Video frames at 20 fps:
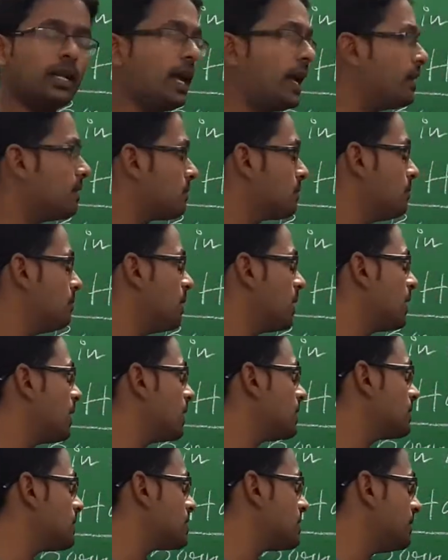and
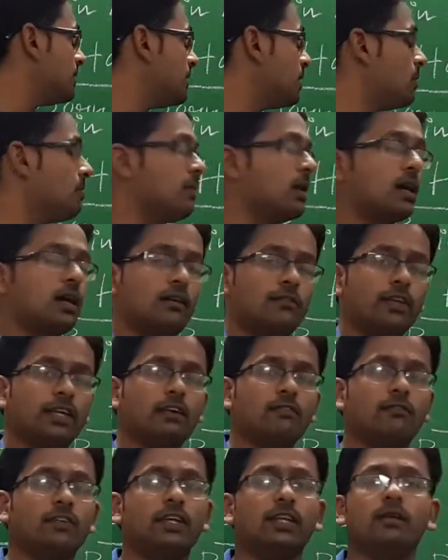Makkah, the city of Makkah
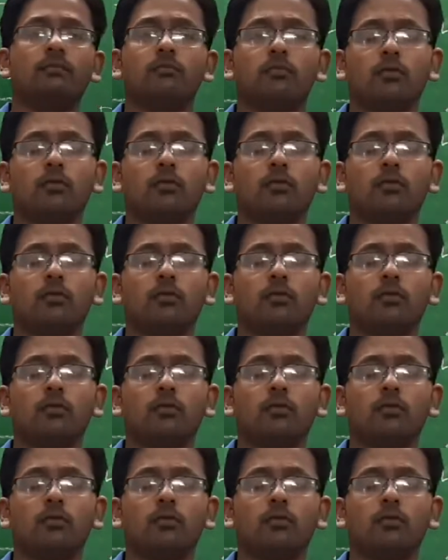became very